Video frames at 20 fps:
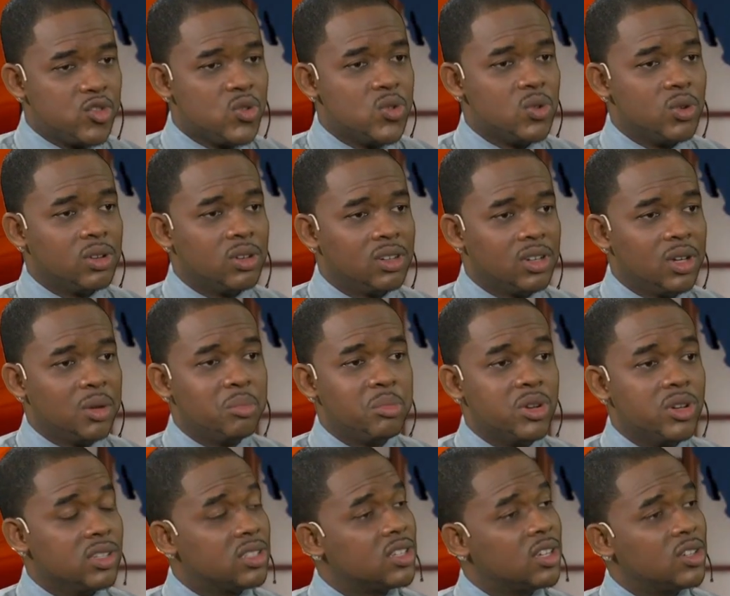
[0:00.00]
true.
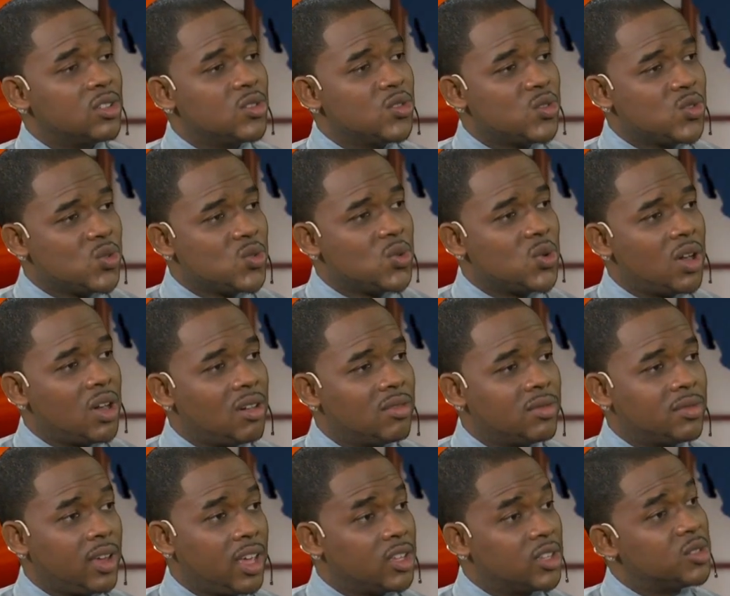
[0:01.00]
Persons who
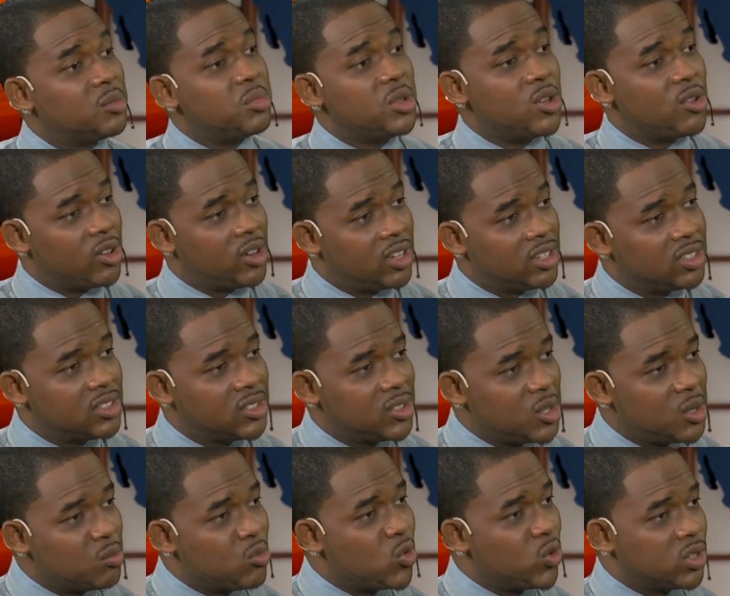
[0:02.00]
have experienced
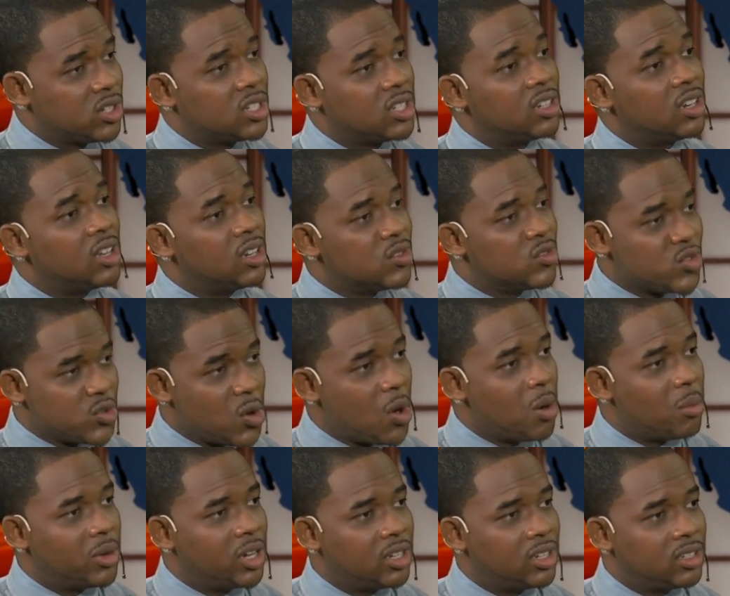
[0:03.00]
emotional
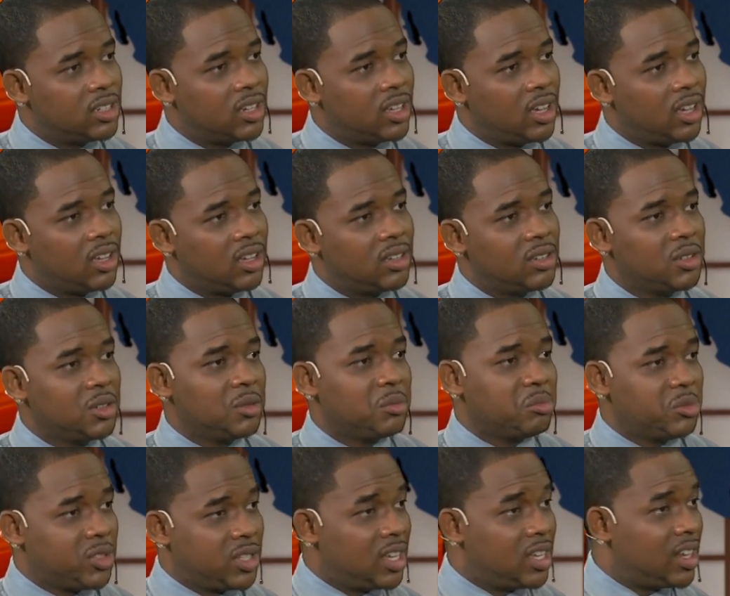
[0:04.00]
trauma in their
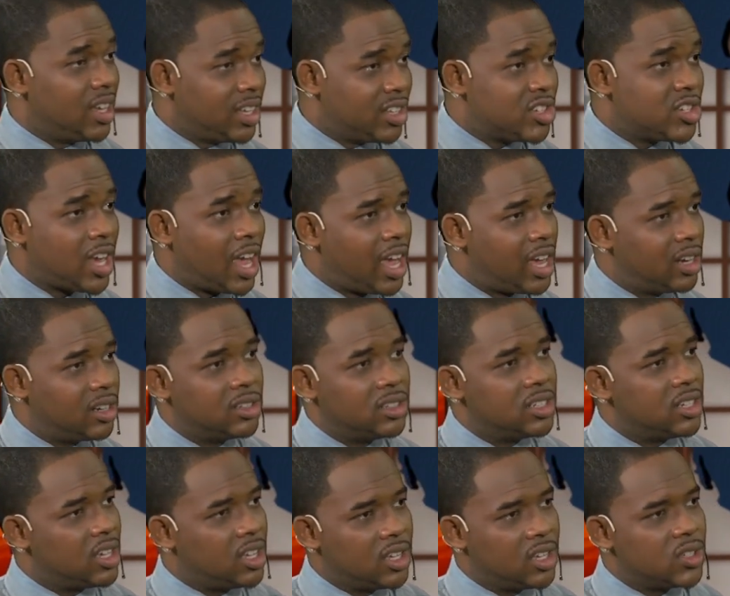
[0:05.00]

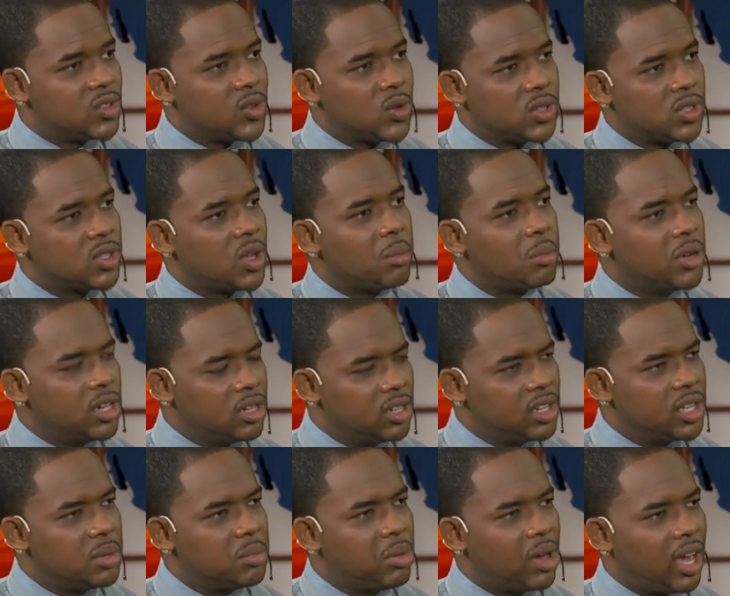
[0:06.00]
childhood years or some
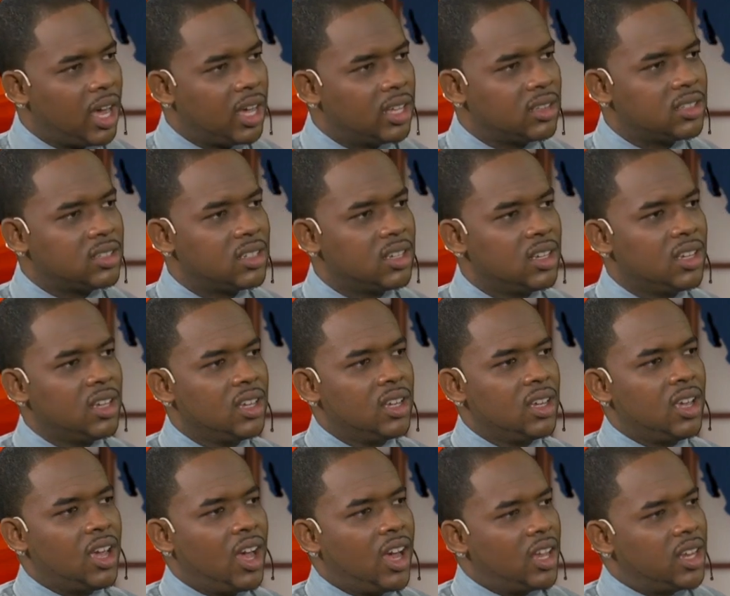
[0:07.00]
early part,
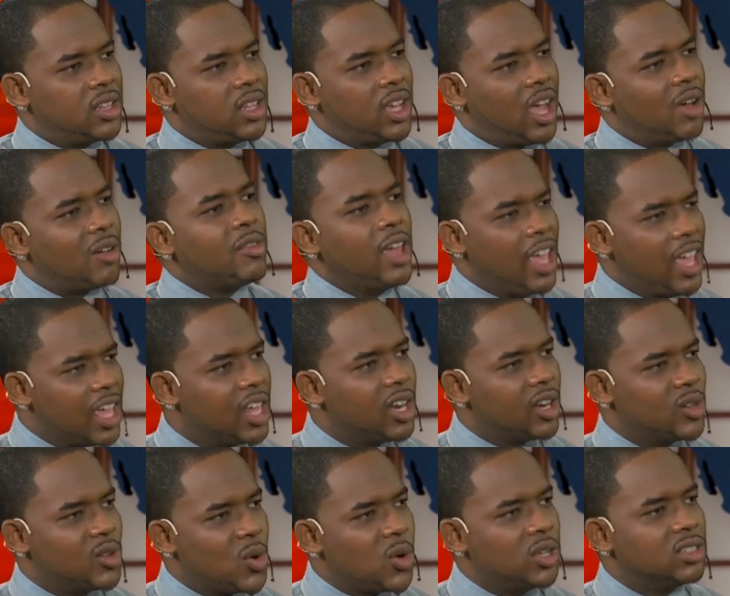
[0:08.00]
and they have
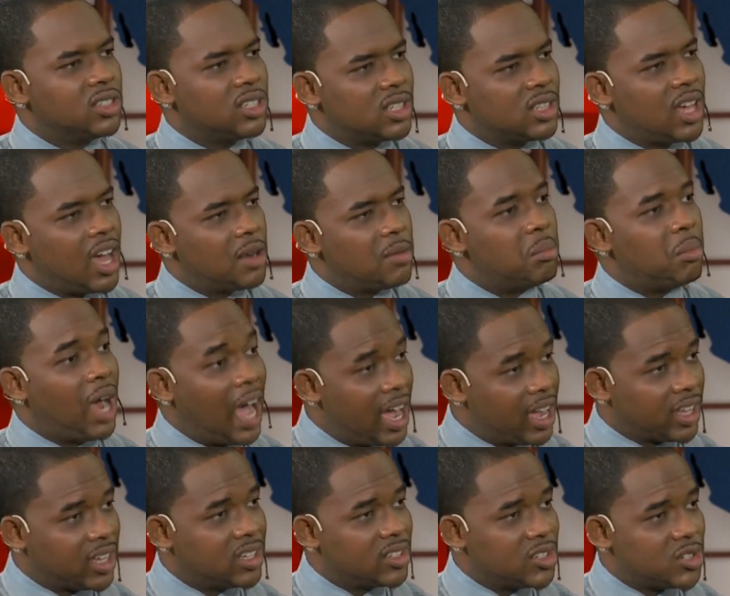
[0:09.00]
held on to that
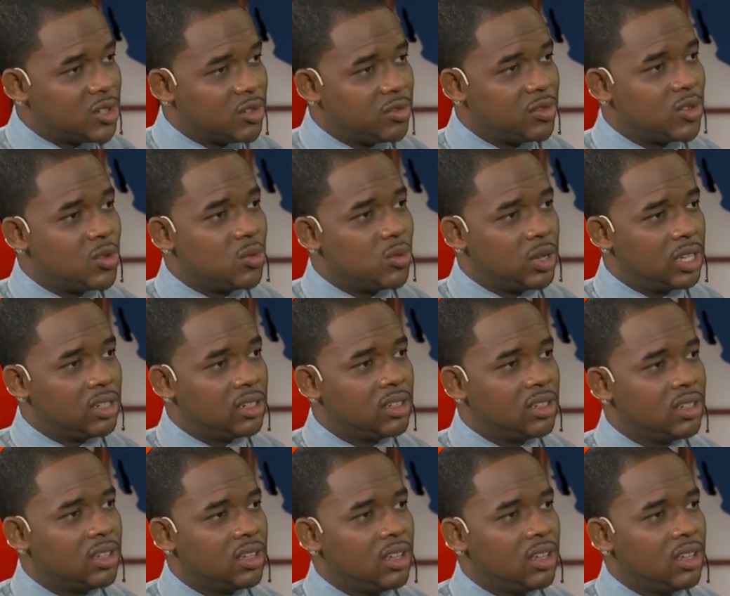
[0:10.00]
baggage, if you will,